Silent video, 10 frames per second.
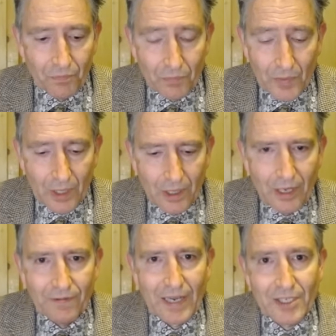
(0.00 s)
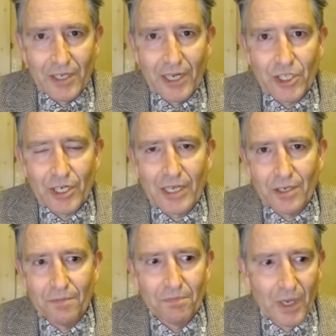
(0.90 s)
live as a nation, as a
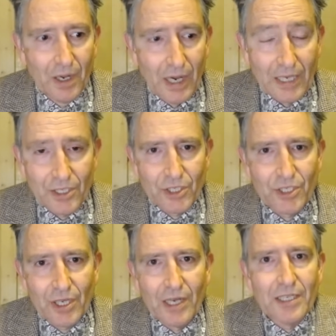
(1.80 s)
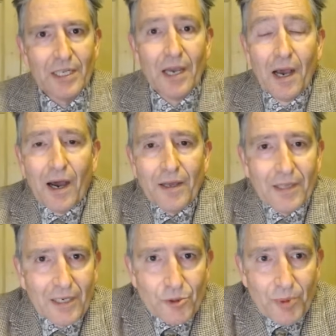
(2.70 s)
society, I think
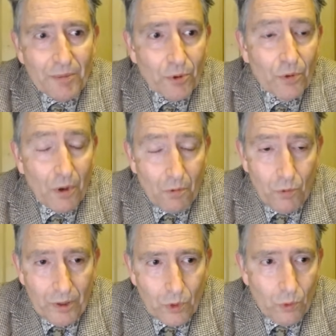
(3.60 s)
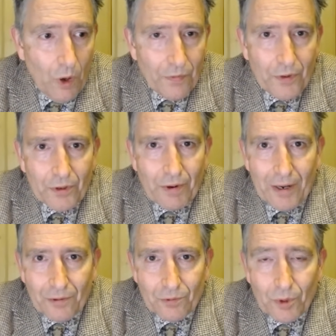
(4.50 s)
English people, we will want the Crown.
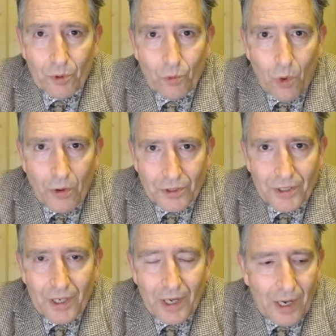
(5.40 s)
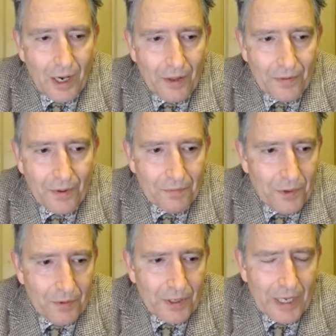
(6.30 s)
We will want the
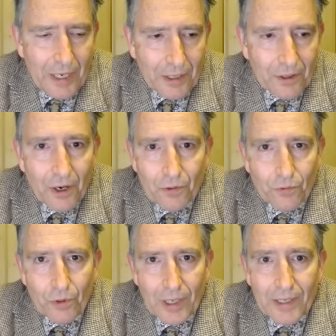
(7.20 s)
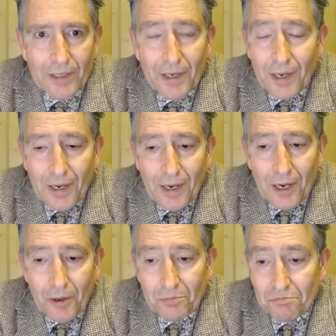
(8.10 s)
King ruling,
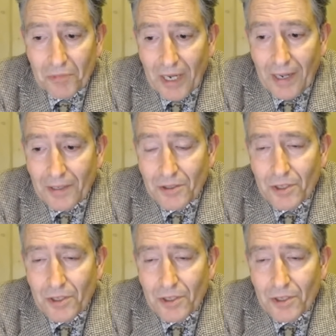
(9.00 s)
and